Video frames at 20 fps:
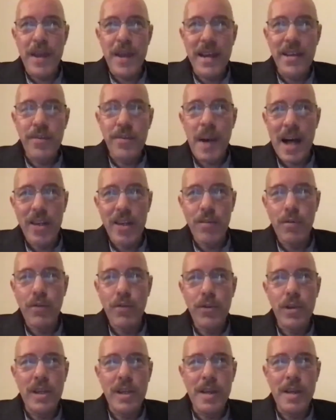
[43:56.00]
it's possible
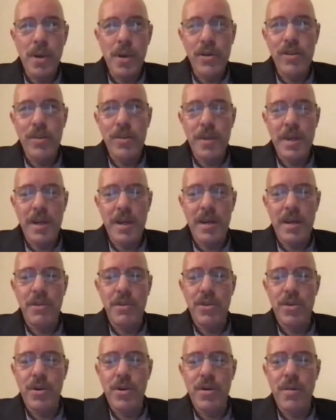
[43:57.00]
for limbo to become
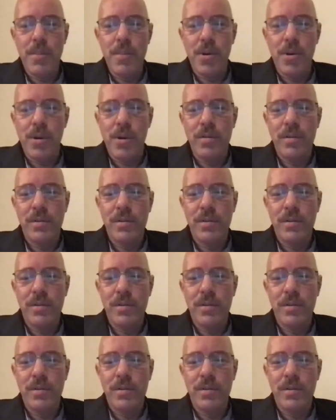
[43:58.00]
durable.